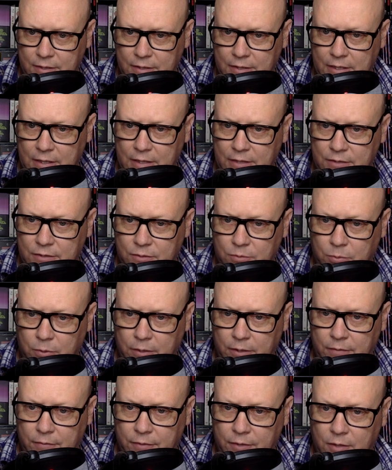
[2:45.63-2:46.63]
these
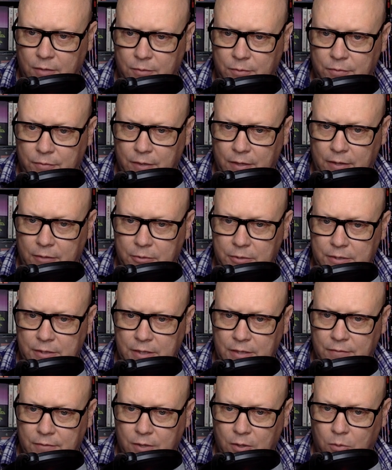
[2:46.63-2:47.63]
thrilling films finally
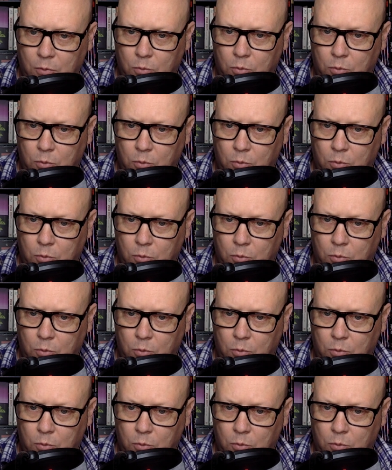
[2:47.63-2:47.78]
received their